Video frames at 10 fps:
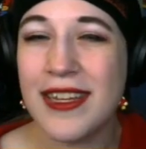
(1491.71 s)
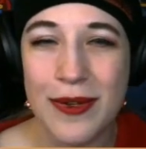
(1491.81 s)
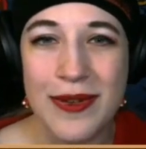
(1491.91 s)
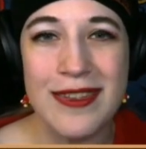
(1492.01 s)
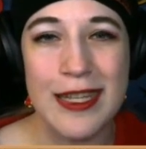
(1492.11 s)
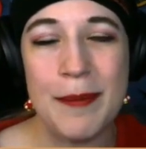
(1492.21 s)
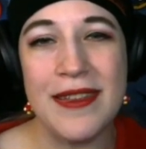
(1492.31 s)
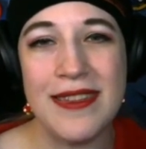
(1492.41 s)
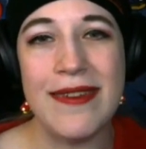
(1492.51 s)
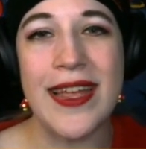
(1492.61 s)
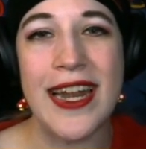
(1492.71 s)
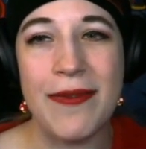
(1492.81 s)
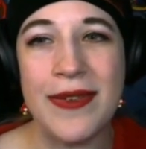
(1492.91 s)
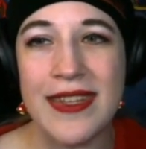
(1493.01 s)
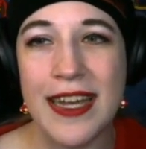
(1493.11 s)
You can skip it and save that
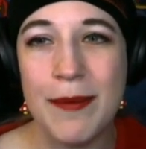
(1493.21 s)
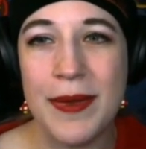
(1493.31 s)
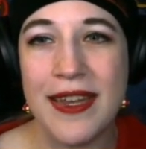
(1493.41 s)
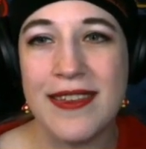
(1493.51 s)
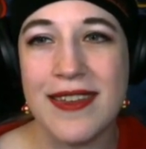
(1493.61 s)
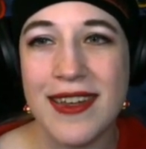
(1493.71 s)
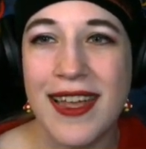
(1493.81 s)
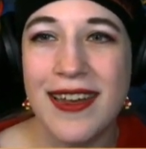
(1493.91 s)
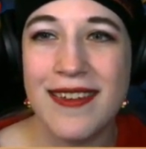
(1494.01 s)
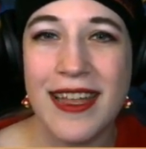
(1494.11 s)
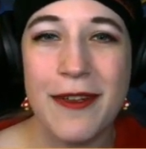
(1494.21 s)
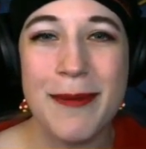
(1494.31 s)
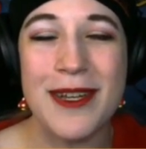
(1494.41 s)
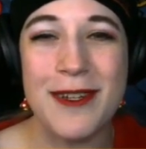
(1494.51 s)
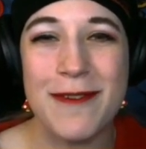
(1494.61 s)
half a second because, again, like
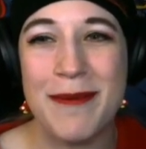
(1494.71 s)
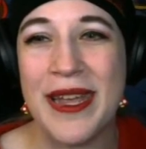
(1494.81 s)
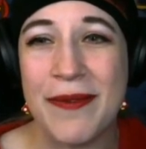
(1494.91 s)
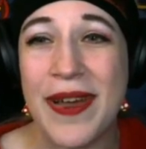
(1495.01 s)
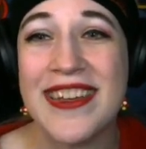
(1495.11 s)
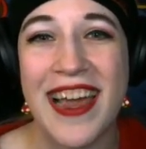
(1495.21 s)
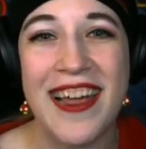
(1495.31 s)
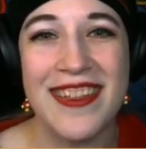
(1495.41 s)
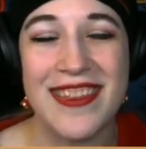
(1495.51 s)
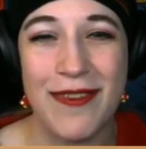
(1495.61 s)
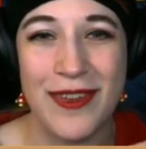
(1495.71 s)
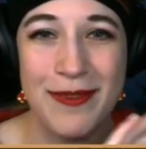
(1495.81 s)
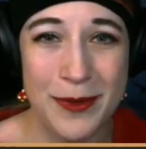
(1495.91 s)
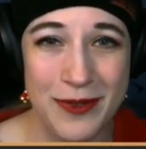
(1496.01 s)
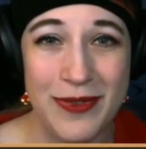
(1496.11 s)
especially for me, if I die on this level,
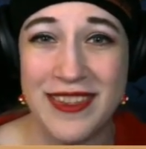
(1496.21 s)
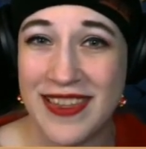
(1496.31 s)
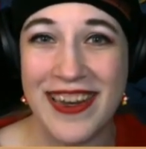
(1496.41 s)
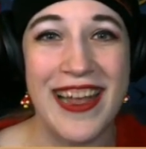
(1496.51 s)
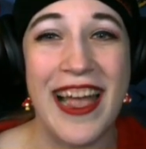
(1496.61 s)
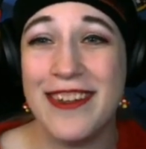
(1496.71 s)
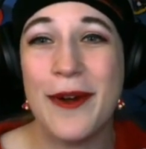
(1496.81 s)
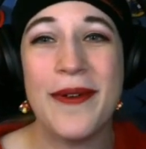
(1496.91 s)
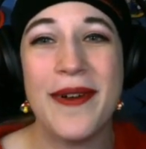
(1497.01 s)
we're resetting. I don't